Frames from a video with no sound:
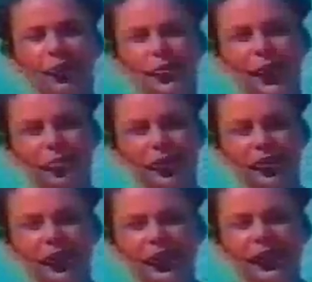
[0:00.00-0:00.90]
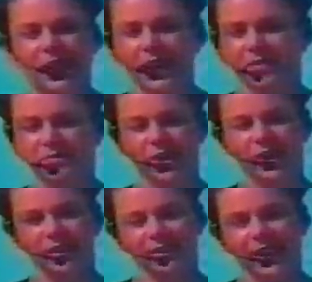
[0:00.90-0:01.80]
Remember, have
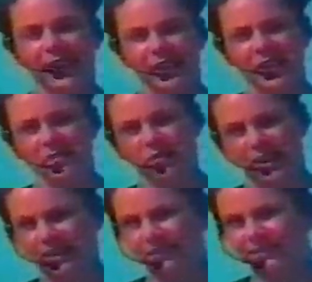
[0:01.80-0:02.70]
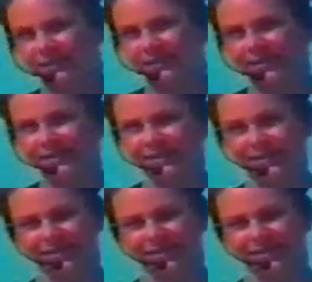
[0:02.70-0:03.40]
fun and keep fit.